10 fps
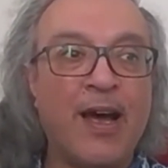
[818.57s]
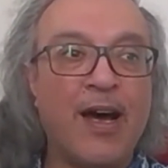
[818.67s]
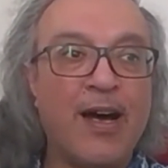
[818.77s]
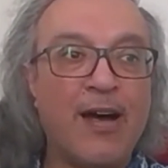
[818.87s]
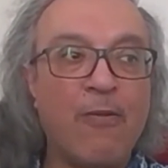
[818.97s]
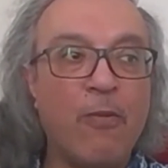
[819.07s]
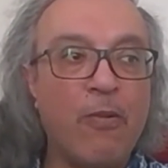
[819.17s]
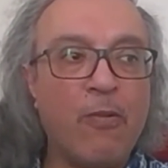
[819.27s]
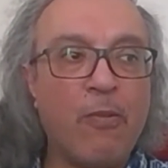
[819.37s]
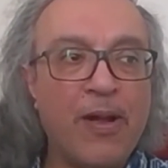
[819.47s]

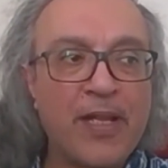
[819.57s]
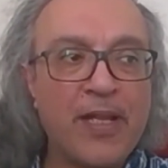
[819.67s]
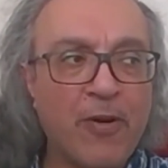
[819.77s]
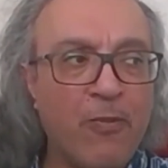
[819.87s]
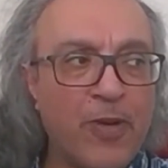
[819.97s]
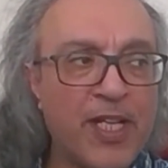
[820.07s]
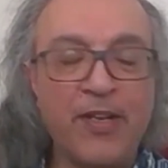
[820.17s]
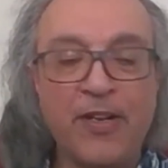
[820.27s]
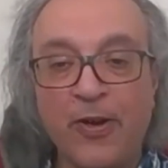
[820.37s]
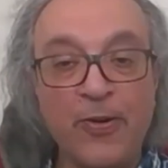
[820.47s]
one, they've gone, we didn't
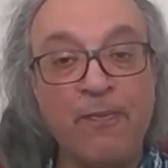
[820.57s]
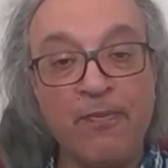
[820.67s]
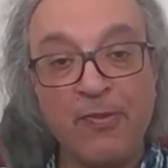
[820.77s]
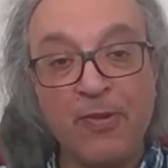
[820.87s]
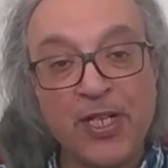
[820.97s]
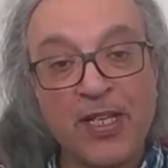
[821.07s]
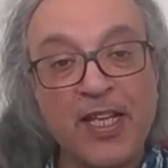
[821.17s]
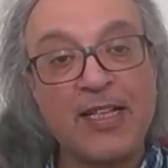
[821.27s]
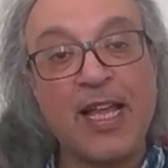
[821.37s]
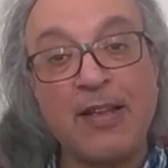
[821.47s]
know, which I
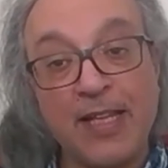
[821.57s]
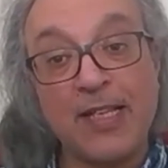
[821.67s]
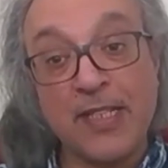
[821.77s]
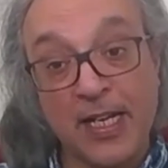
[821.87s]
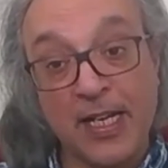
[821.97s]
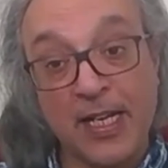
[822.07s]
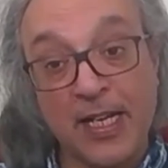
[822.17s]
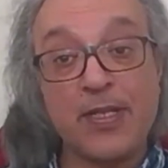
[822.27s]
think that's down to us.